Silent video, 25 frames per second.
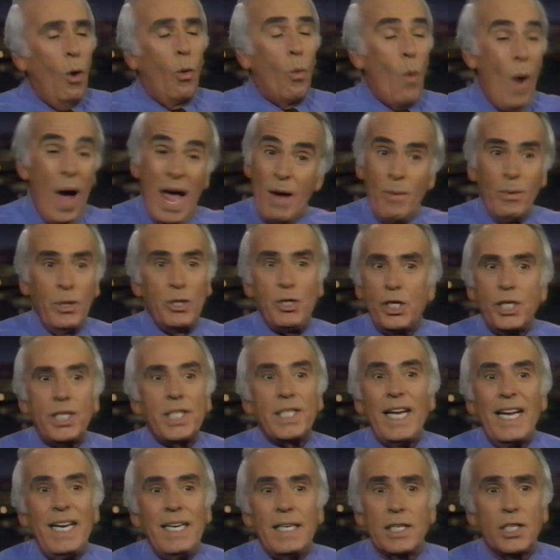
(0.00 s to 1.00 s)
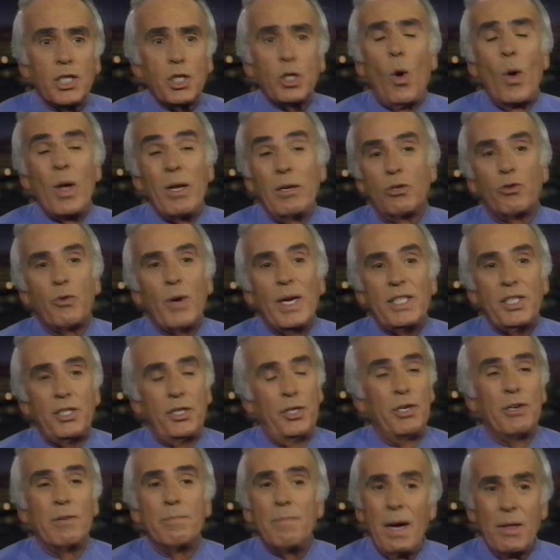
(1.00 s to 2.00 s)
why would you send a soiled dress
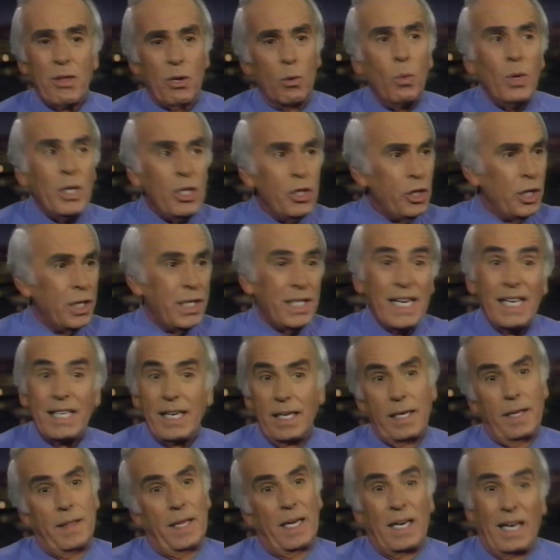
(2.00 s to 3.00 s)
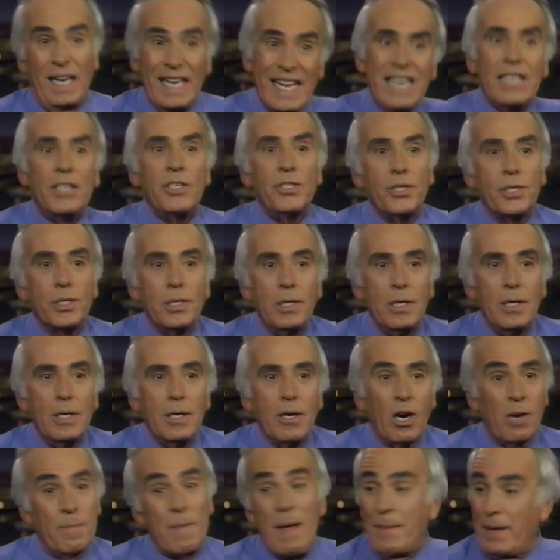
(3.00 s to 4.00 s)
to your mother? Wouldn't you send it to the cleaners?
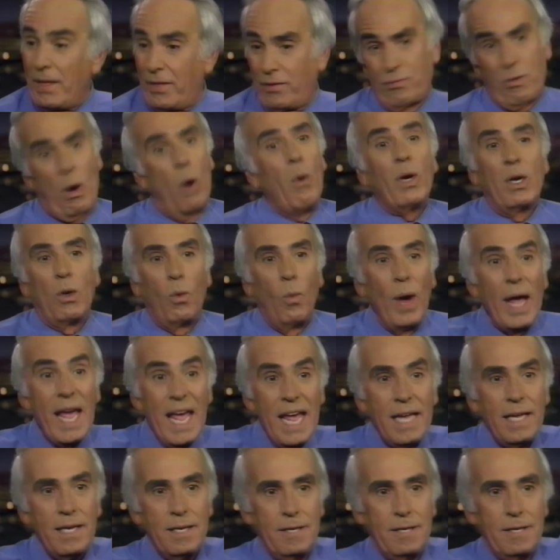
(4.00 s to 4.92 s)
Or maybe throw it away?